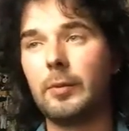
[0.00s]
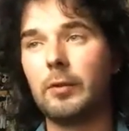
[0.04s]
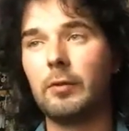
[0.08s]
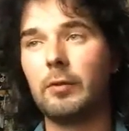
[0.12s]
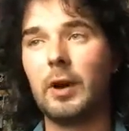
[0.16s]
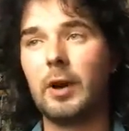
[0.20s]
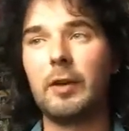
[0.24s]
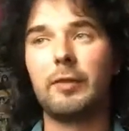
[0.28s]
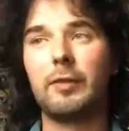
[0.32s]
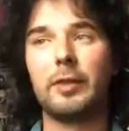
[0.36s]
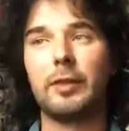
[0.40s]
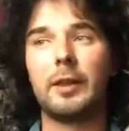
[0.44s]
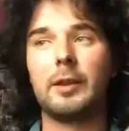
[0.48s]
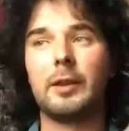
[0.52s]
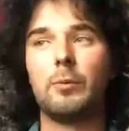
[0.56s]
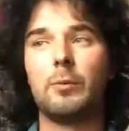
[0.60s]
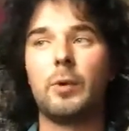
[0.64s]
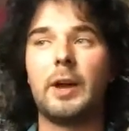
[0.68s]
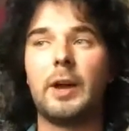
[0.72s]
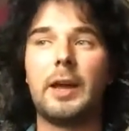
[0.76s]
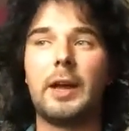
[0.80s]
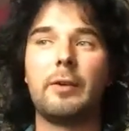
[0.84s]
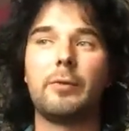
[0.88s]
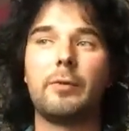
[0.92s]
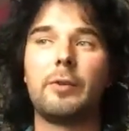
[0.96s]
rather than
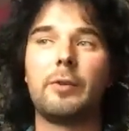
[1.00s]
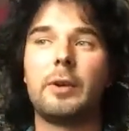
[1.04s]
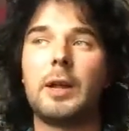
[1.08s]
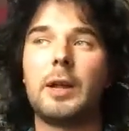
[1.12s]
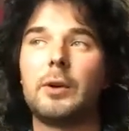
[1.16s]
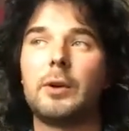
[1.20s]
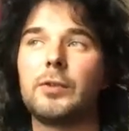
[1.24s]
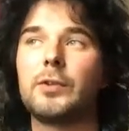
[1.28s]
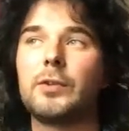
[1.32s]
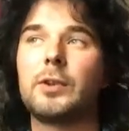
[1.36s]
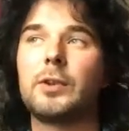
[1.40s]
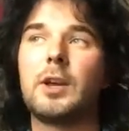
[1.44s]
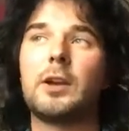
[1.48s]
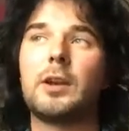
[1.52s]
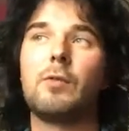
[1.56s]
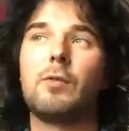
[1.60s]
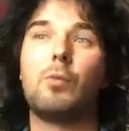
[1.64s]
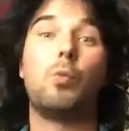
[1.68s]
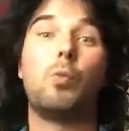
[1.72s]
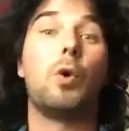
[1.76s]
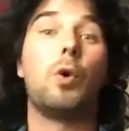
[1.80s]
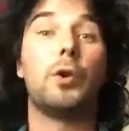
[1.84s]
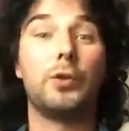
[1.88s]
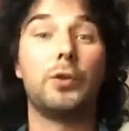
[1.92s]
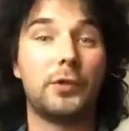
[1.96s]
what everyone else kind of
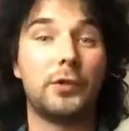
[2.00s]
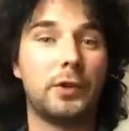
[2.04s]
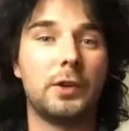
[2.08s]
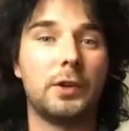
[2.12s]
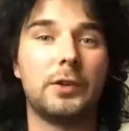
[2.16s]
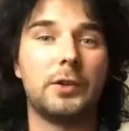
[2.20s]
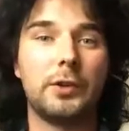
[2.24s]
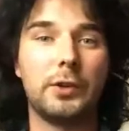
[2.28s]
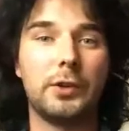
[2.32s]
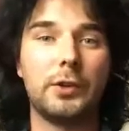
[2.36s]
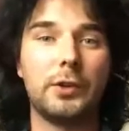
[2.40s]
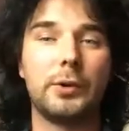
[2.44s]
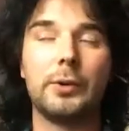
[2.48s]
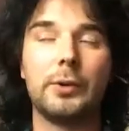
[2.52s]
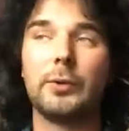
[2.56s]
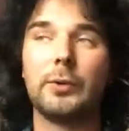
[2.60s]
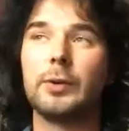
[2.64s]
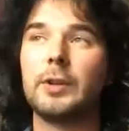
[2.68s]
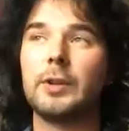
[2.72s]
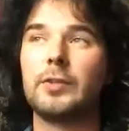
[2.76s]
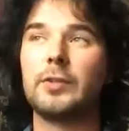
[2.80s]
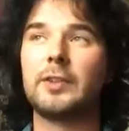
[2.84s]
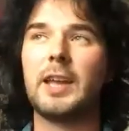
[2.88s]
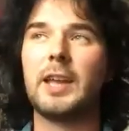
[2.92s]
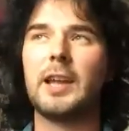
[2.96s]
wants you to do or
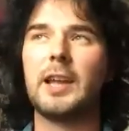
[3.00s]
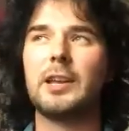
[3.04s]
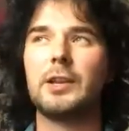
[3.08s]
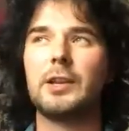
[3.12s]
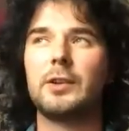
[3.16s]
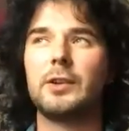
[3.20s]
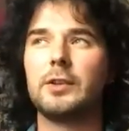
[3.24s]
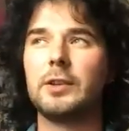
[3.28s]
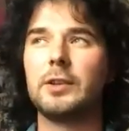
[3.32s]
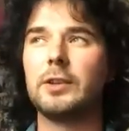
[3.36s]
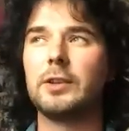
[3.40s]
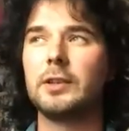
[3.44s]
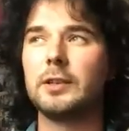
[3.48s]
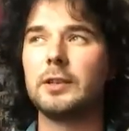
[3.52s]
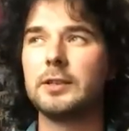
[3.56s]
is telling you to do.